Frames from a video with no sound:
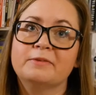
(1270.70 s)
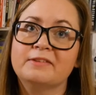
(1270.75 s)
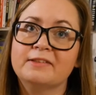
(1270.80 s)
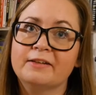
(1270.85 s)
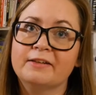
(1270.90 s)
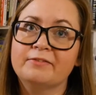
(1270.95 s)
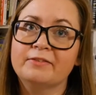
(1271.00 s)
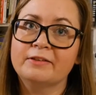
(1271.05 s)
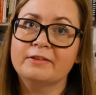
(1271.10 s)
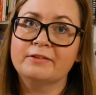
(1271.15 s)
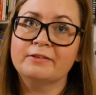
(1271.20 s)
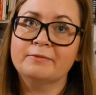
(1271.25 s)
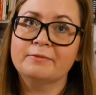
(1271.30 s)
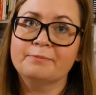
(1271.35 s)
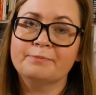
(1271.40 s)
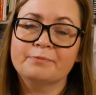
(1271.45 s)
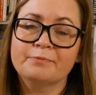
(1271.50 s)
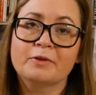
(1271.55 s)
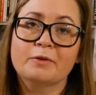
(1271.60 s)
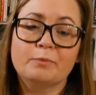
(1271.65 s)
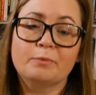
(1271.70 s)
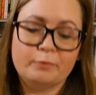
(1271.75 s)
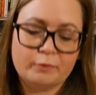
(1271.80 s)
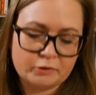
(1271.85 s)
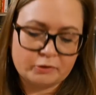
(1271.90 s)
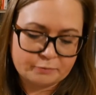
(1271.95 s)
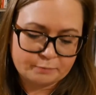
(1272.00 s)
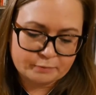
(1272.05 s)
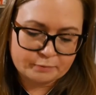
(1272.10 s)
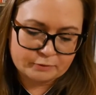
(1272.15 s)
seven,
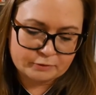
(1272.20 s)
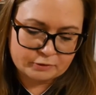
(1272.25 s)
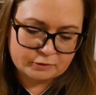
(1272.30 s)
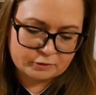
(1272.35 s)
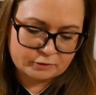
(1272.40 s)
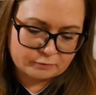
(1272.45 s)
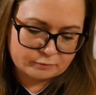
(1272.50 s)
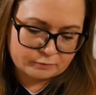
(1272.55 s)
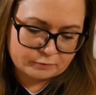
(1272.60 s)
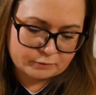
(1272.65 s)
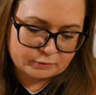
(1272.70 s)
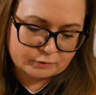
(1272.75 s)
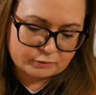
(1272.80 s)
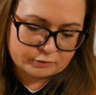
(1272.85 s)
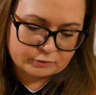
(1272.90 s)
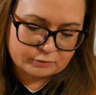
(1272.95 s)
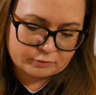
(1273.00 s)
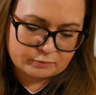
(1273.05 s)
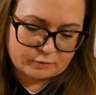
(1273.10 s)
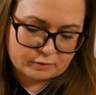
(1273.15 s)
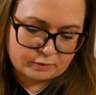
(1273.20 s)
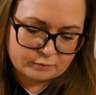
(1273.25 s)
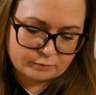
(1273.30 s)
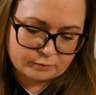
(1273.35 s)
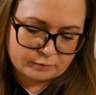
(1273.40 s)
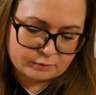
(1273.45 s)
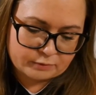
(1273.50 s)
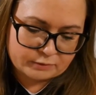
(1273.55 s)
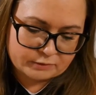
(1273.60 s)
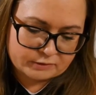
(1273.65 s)
what book would you
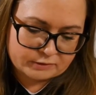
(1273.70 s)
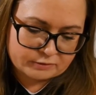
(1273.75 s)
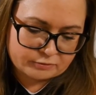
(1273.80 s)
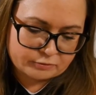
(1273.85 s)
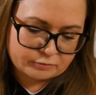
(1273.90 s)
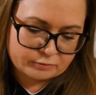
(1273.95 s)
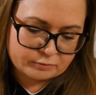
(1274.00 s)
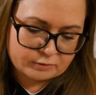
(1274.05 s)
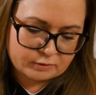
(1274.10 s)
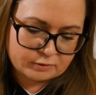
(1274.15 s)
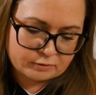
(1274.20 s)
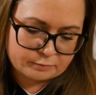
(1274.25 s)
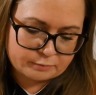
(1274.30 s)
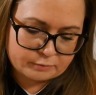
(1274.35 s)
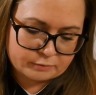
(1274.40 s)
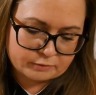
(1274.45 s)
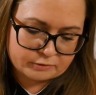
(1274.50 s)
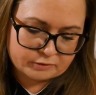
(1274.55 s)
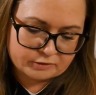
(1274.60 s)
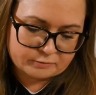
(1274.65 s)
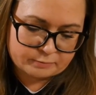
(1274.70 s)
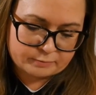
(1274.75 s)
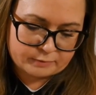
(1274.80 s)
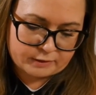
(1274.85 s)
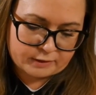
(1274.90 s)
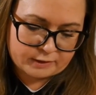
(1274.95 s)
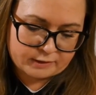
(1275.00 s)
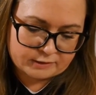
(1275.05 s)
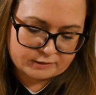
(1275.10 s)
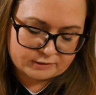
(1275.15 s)
award the Rule of Books
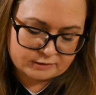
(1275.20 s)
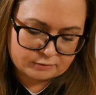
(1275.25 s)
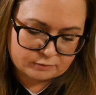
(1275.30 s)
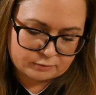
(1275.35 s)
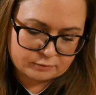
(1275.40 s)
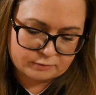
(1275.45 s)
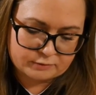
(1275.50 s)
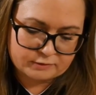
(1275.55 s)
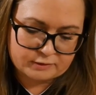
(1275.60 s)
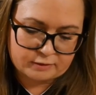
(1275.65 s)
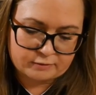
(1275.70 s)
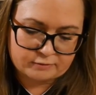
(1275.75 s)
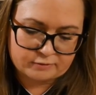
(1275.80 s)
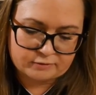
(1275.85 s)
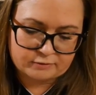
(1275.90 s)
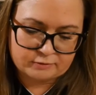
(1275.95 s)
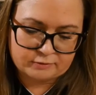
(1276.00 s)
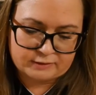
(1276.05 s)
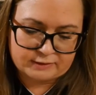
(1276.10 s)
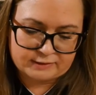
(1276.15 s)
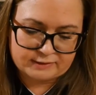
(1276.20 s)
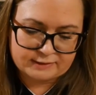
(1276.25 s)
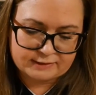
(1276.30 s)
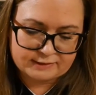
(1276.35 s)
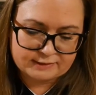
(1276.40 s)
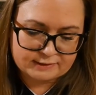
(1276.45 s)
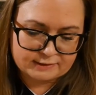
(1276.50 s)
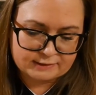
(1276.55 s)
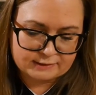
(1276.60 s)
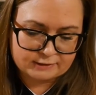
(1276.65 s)
Prize
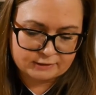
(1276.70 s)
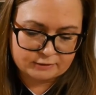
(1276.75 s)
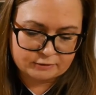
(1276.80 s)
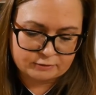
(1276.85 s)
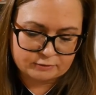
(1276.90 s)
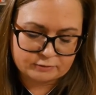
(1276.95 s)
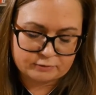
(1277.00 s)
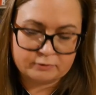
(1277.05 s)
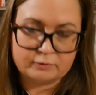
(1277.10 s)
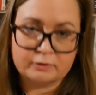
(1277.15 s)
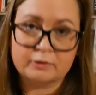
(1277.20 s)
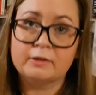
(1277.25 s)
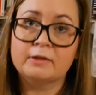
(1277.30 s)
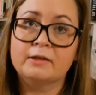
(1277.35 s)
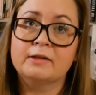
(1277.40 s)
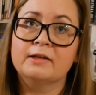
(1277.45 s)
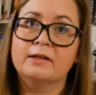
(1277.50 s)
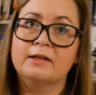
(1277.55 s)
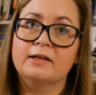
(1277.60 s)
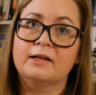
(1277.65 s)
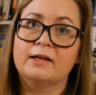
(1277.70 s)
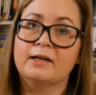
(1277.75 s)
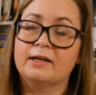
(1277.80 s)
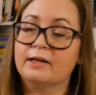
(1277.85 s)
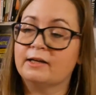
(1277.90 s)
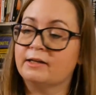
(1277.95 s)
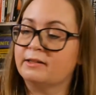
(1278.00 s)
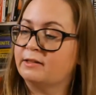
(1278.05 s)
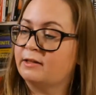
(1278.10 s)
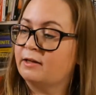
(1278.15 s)
2016 to?
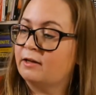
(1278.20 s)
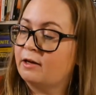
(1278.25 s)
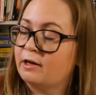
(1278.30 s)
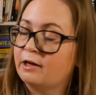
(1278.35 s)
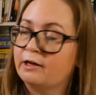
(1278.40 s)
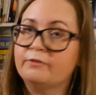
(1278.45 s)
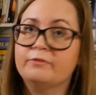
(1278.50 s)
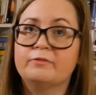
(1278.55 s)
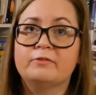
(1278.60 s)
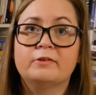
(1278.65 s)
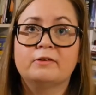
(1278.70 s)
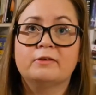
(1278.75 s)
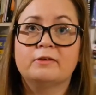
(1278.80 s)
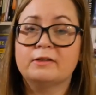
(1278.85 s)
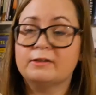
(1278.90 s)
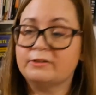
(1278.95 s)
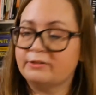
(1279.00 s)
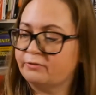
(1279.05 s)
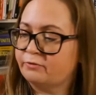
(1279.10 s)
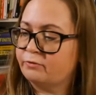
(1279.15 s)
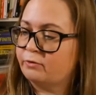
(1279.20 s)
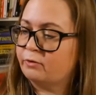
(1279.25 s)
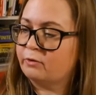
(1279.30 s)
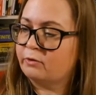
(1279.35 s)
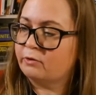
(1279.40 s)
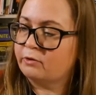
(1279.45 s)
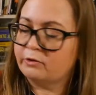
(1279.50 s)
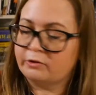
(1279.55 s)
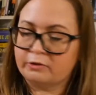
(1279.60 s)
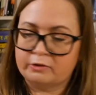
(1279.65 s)
And I will
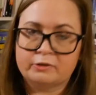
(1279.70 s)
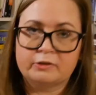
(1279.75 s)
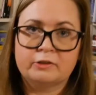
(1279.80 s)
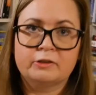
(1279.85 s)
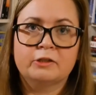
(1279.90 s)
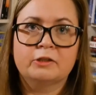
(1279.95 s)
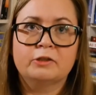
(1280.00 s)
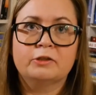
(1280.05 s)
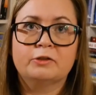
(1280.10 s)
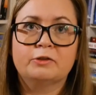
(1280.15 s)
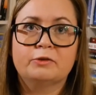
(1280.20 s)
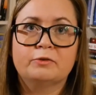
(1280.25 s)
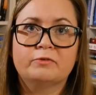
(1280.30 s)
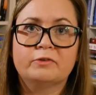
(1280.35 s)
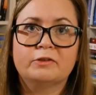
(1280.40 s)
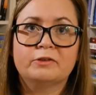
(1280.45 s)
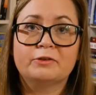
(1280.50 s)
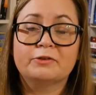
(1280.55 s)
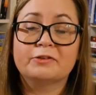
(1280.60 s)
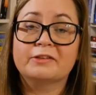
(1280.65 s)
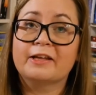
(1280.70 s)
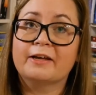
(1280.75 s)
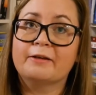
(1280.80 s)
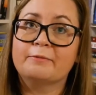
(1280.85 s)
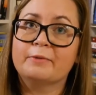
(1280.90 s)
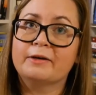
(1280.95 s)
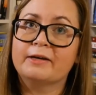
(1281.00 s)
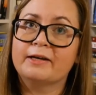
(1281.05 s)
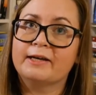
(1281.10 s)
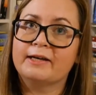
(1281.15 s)
reward You Will Not Have
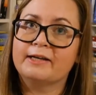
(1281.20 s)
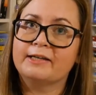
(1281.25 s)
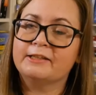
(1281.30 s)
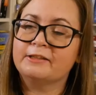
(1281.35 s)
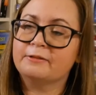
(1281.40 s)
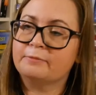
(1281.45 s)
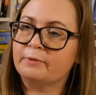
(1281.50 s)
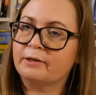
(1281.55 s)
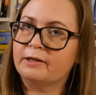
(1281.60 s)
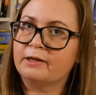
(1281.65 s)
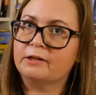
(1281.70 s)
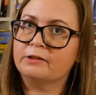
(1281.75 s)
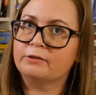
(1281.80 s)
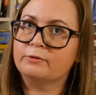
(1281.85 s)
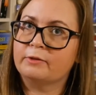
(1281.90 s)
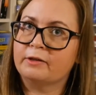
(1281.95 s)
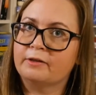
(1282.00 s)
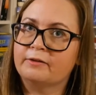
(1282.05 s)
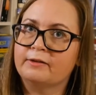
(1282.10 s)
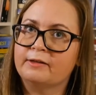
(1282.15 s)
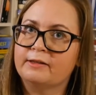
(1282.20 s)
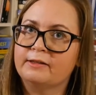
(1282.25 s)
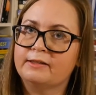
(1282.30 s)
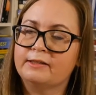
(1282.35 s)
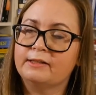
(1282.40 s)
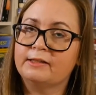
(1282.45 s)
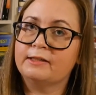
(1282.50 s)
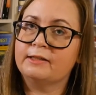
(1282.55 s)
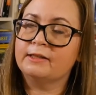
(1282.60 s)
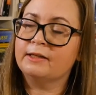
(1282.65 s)
My Hate by Antoine
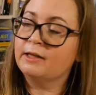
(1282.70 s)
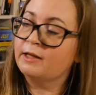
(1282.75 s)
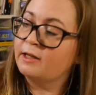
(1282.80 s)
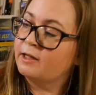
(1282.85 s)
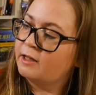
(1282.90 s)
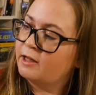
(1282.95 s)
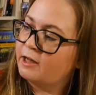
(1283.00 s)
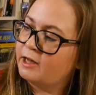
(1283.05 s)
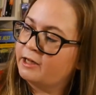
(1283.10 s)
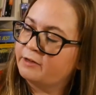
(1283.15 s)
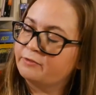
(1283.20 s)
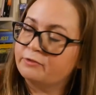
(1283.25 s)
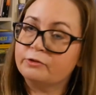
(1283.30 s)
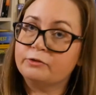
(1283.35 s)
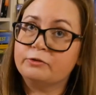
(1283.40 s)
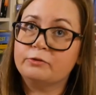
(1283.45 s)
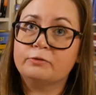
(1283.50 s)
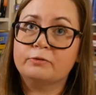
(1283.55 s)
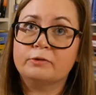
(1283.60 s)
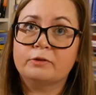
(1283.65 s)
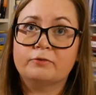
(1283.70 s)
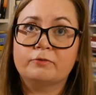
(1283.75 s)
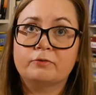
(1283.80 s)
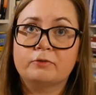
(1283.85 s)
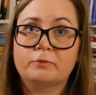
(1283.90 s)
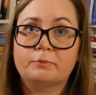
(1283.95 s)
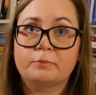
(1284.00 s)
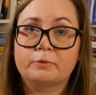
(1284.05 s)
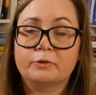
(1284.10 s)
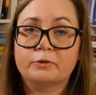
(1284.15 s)
Leiris. I will do a
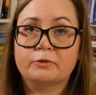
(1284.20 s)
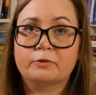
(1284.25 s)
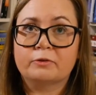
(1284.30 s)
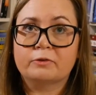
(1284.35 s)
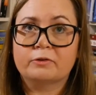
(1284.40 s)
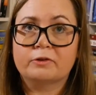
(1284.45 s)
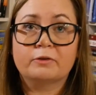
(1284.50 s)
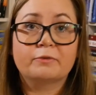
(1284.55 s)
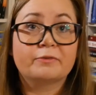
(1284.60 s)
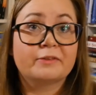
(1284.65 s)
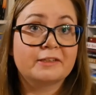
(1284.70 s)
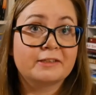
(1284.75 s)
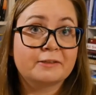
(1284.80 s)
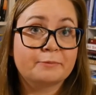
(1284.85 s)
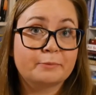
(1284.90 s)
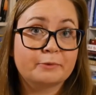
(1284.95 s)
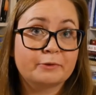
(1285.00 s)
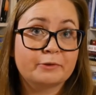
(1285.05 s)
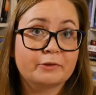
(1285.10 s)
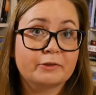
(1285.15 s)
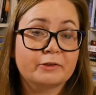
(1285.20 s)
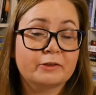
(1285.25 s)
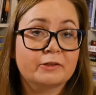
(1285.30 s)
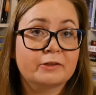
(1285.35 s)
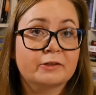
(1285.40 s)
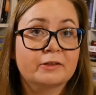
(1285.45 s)
full book talk of this book